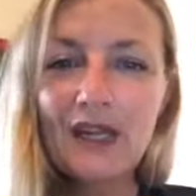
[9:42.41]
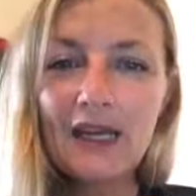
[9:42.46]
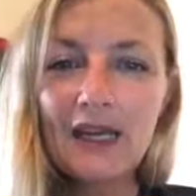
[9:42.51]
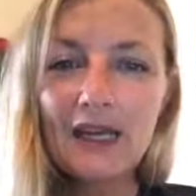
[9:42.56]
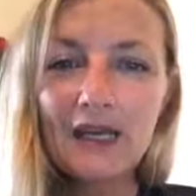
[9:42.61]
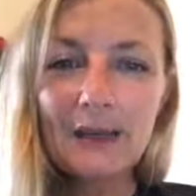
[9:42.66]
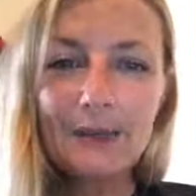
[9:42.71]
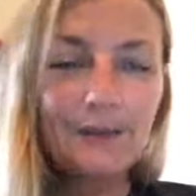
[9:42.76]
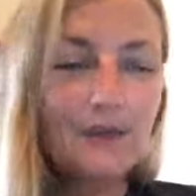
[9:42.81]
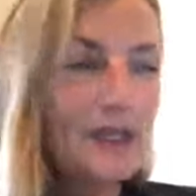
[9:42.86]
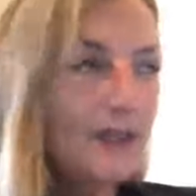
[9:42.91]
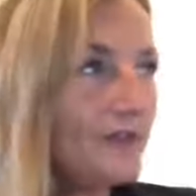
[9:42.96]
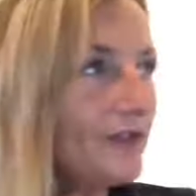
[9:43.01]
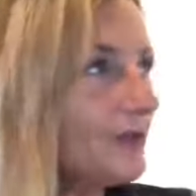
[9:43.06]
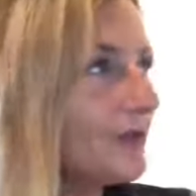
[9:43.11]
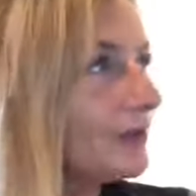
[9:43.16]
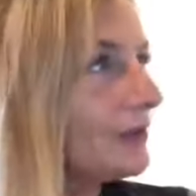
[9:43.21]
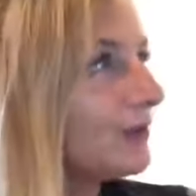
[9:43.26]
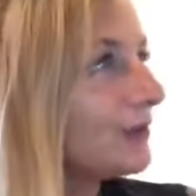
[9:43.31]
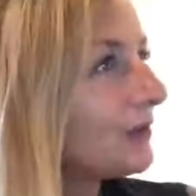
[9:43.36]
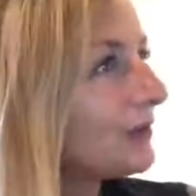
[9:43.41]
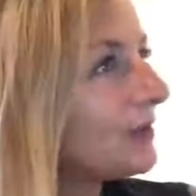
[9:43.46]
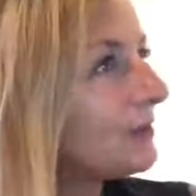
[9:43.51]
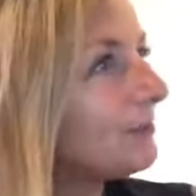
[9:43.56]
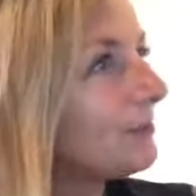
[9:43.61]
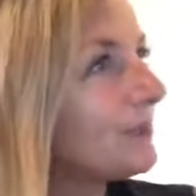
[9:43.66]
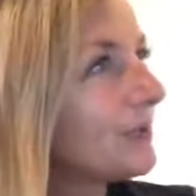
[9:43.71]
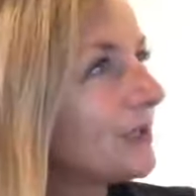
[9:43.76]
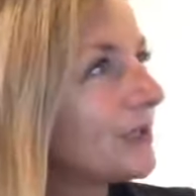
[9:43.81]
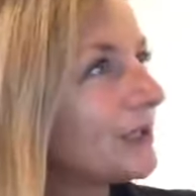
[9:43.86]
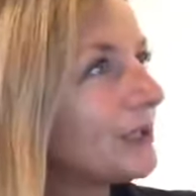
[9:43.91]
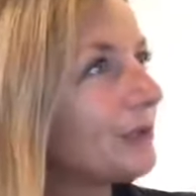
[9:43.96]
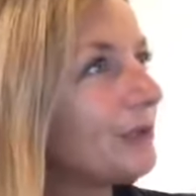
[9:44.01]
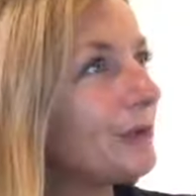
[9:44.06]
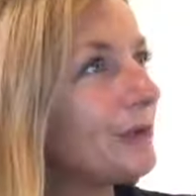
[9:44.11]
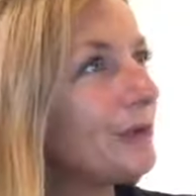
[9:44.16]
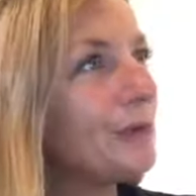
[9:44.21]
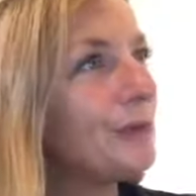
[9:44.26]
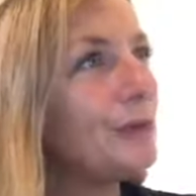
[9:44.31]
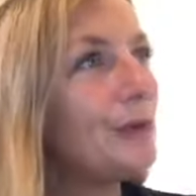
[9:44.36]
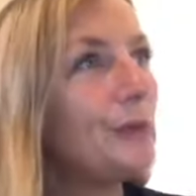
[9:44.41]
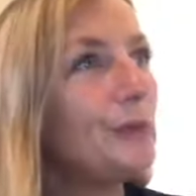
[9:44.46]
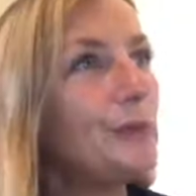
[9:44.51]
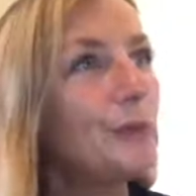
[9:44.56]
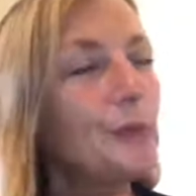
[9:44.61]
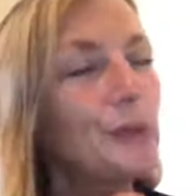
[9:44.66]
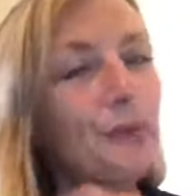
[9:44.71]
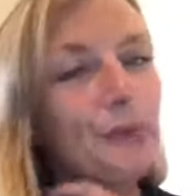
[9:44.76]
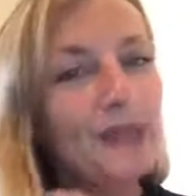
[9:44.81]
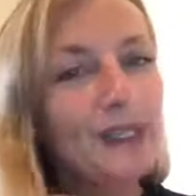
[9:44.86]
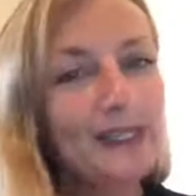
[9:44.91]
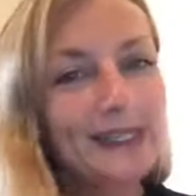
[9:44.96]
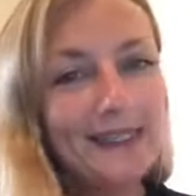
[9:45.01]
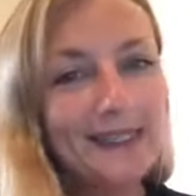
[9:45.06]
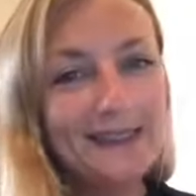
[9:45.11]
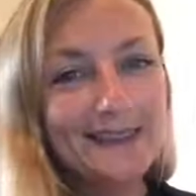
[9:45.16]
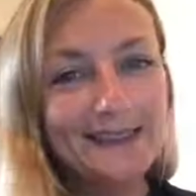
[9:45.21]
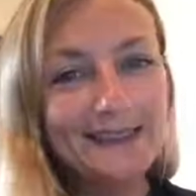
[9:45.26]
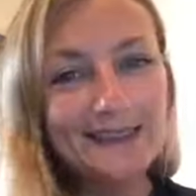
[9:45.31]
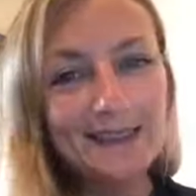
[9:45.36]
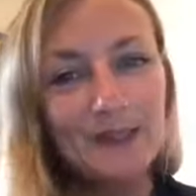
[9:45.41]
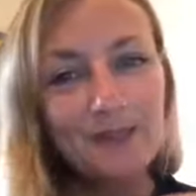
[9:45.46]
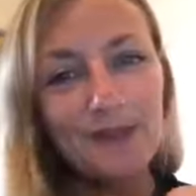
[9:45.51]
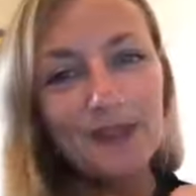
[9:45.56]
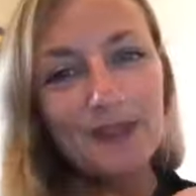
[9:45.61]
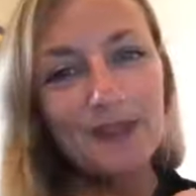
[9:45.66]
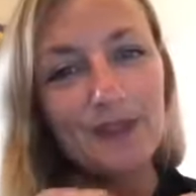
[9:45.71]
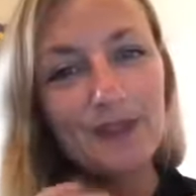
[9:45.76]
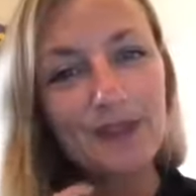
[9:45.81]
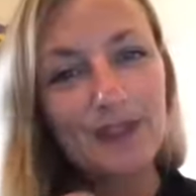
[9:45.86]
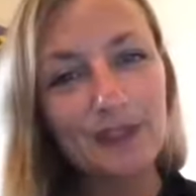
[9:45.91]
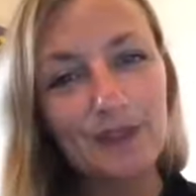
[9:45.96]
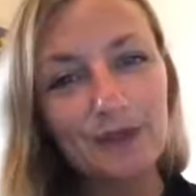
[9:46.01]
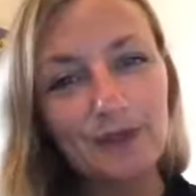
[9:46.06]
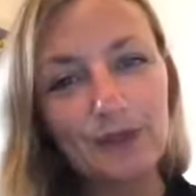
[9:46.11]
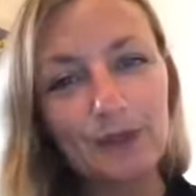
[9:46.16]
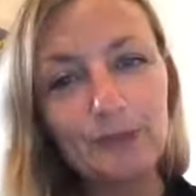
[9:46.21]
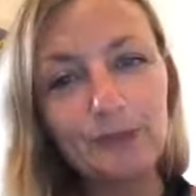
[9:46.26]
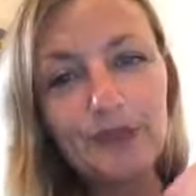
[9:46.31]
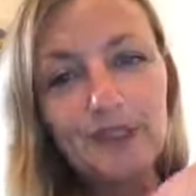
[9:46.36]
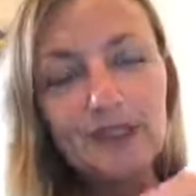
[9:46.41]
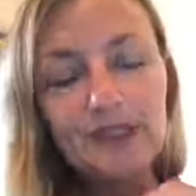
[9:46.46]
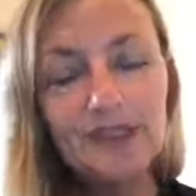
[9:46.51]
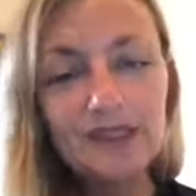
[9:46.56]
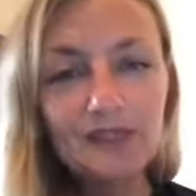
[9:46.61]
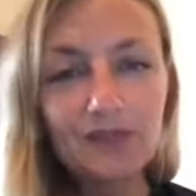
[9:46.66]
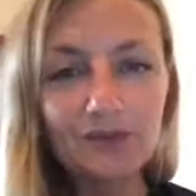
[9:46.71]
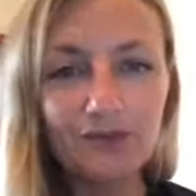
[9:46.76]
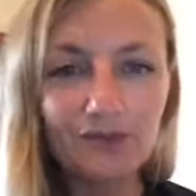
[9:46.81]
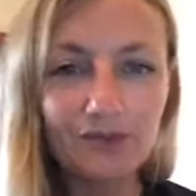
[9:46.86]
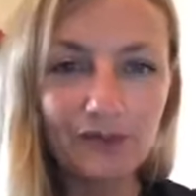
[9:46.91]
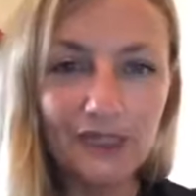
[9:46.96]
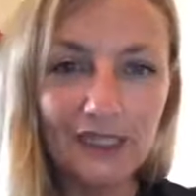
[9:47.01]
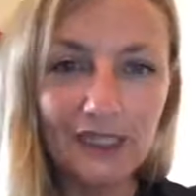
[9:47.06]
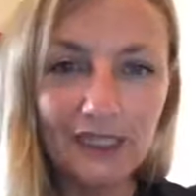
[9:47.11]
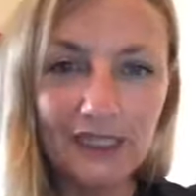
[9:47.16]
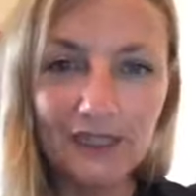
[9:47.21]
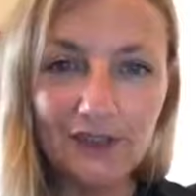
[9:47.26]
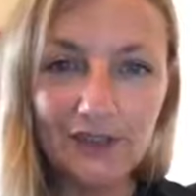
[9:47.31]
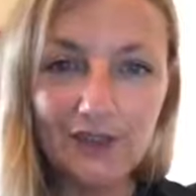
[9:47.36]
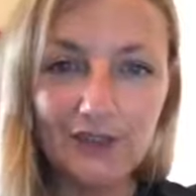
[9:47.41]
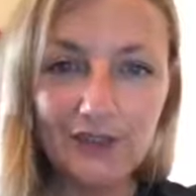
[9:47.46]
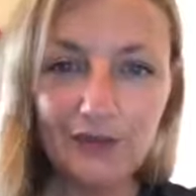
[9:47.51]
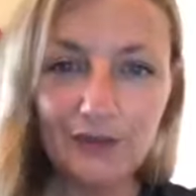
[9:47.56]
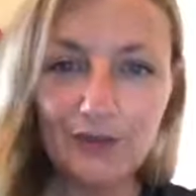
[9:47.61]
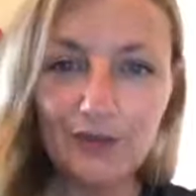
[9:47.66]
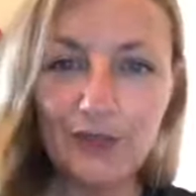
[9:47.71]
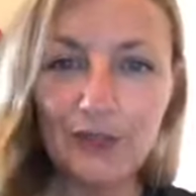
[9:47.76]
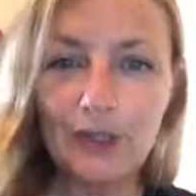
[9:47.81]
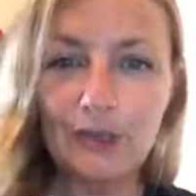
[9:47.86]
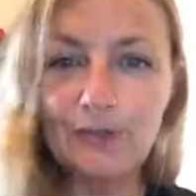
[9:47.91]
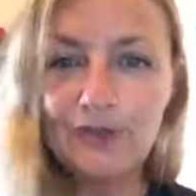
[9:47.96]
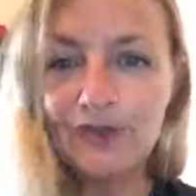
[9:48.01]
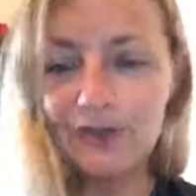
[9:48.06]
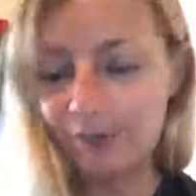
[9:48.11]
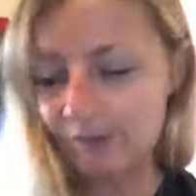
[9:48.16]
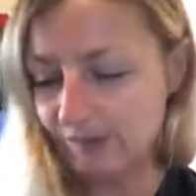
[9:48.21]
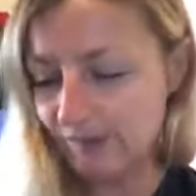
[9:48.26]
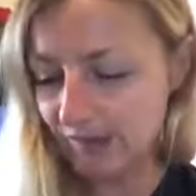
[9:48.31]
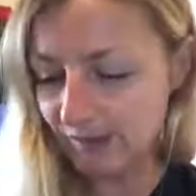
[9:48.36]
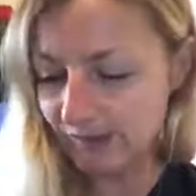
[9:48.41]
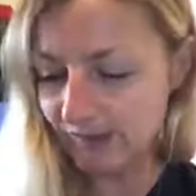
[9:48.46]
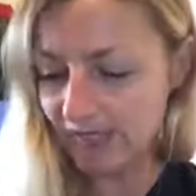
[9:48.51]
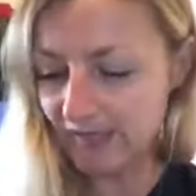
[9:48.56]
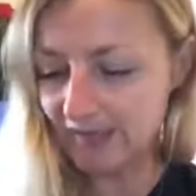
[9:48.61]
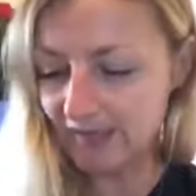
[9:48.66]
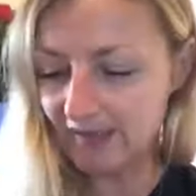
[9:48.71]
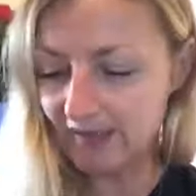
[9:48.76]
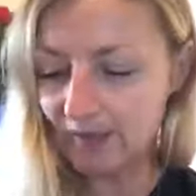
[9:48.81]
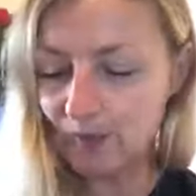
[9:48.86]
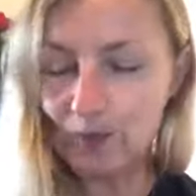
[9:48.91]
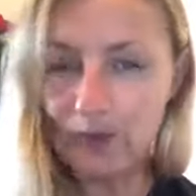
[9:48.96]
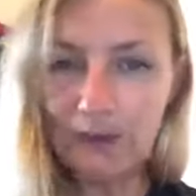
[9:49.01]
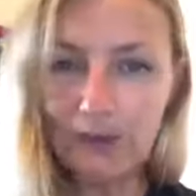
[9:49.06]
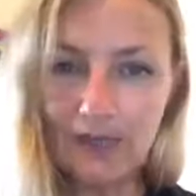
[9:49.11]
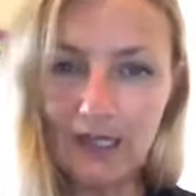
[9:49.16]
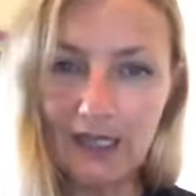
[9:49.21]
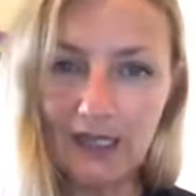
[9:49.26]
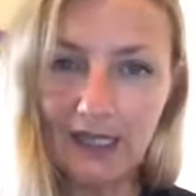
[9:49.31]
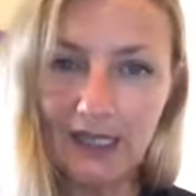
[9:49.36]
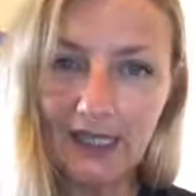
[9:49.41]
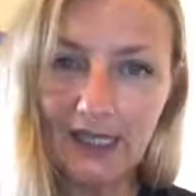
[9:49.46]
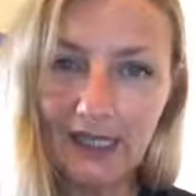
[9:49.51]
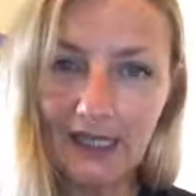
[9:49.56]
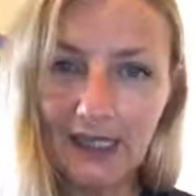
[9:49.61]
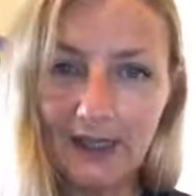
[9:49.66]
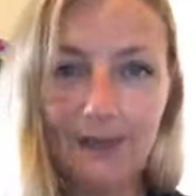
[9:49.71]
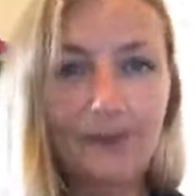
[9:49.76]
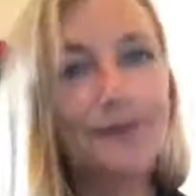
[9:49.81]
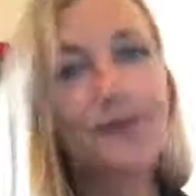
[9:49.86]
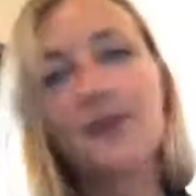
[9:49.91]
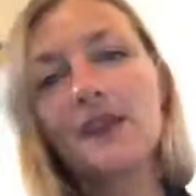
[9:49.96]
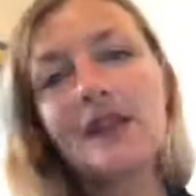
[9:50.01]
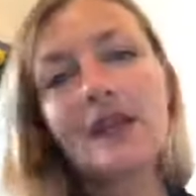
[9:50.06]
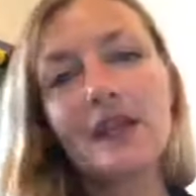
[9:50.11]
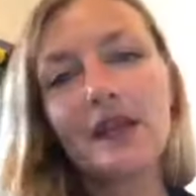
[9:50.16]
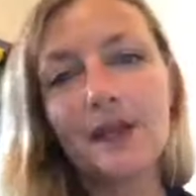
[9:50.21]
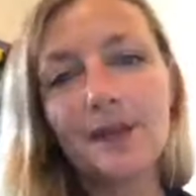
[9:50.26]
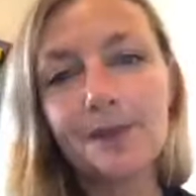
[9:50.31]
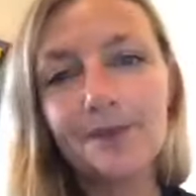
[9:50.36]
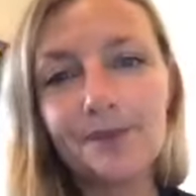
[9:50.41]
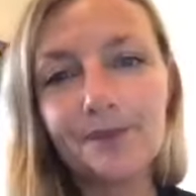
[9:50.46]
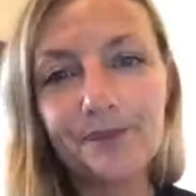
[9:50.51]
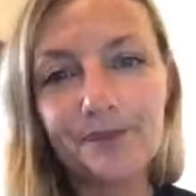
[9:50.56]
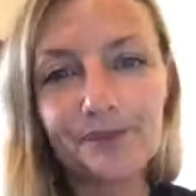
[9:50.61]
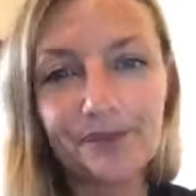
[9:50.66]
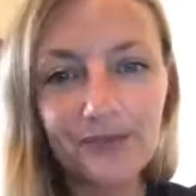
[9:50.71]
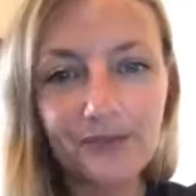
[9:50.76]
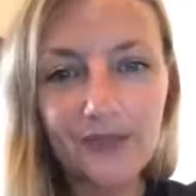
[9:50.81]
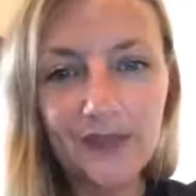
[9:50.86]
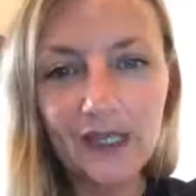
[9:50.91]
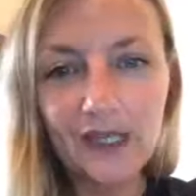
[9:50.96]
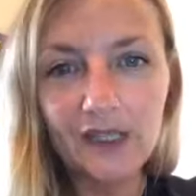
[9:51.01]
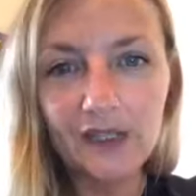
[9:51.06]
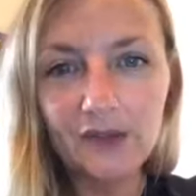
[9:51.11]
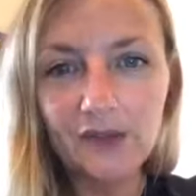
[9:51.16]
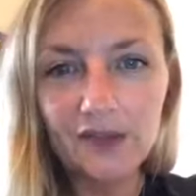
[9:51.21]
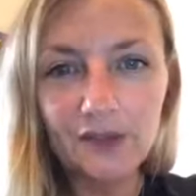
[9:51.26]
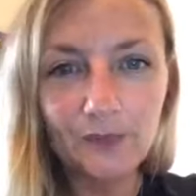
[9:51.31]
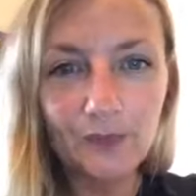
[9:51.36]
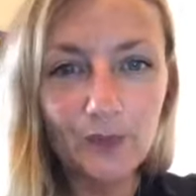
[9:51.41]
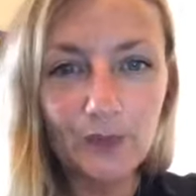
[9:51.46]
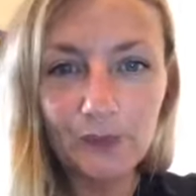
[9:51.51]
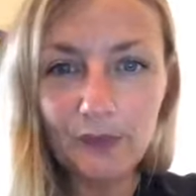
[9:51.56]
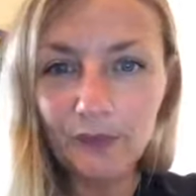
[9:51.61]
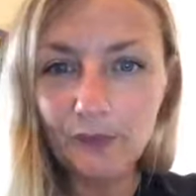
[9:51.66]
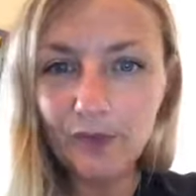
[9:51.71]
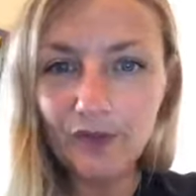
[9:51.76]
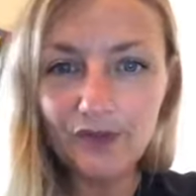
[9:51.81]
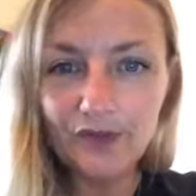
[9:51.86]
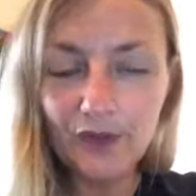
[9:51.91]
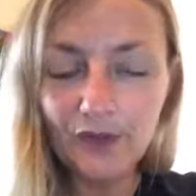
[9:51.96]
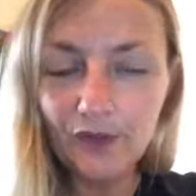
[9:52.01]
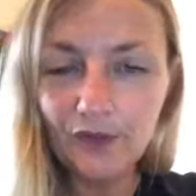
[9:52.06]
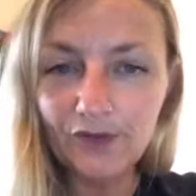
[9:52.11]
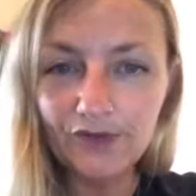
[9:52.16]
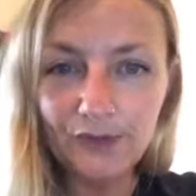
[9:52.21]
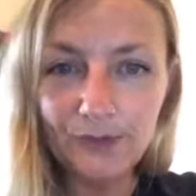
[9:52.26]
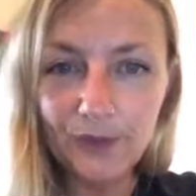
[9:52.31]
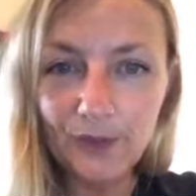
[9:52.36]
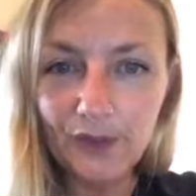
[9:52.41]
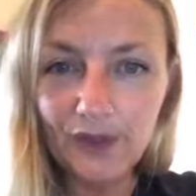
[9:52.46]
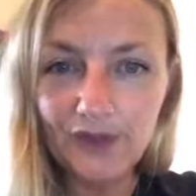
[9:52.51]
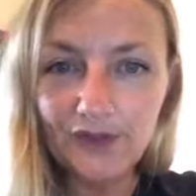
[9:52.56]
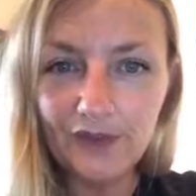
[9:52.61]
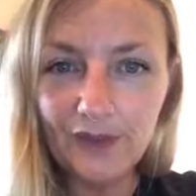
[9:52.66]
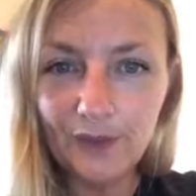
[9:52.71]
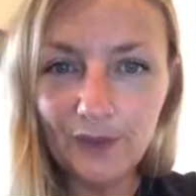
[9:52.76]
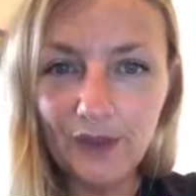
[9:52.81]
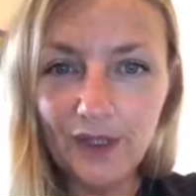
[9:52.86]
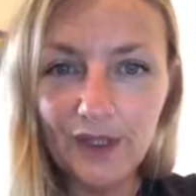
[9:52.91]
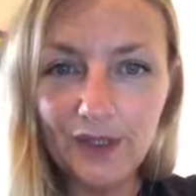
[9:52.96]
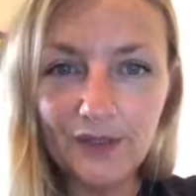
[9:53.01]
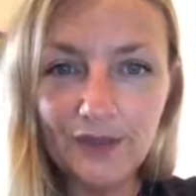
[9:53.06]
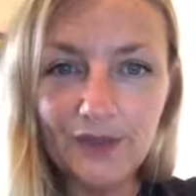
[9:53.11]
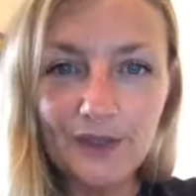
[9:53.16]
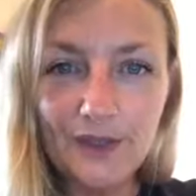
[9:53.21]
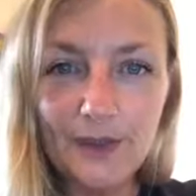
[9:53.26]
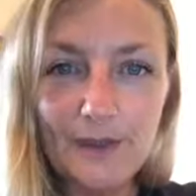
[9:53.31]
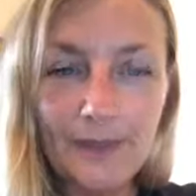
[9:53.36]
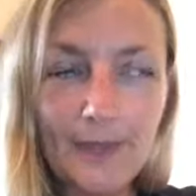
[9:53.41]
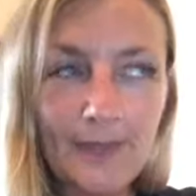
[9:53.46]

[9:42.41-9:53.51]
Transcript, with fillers: Um, if you're not in my group, please come into the group because it's a really nice group, some amazing women in there um, and some women we've got from all over the world.